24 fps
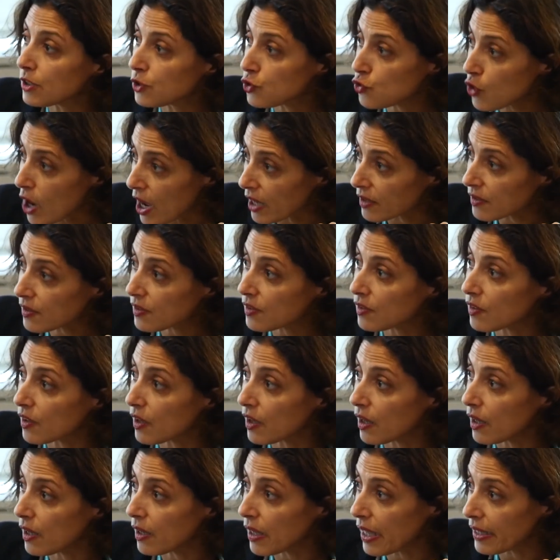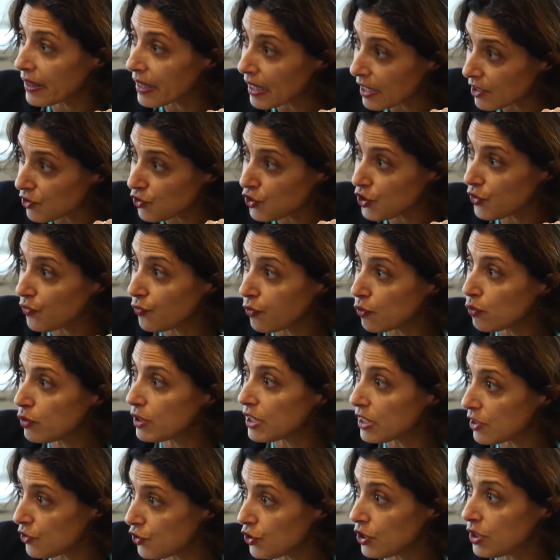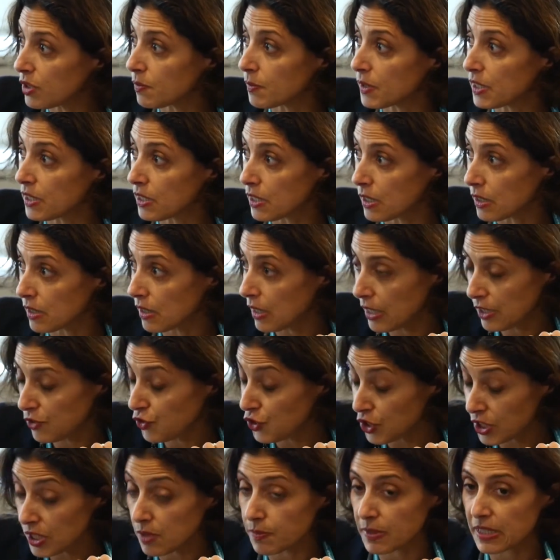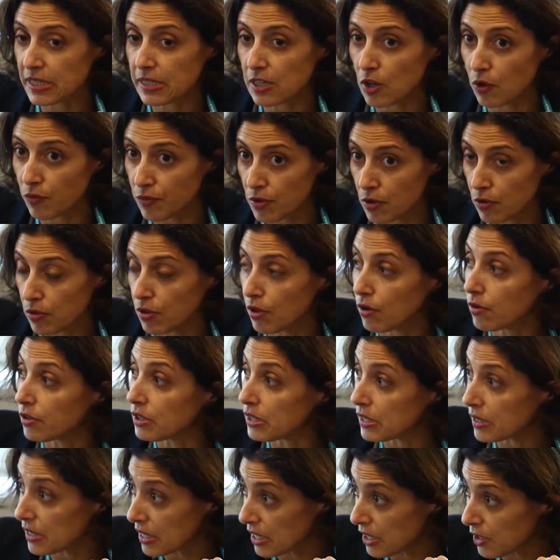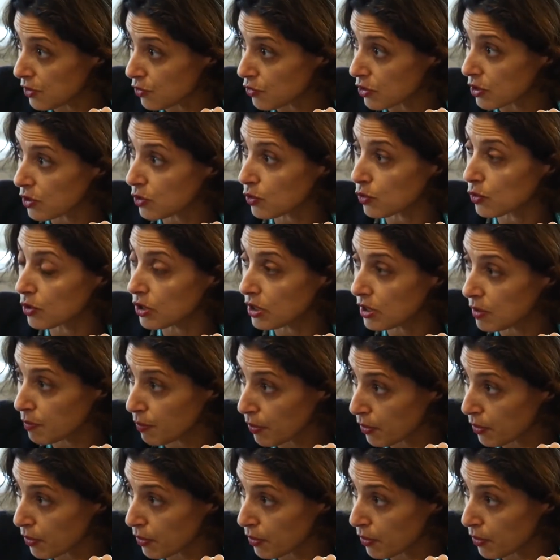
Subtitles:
trust and the full legitimacy of the authorities is restored,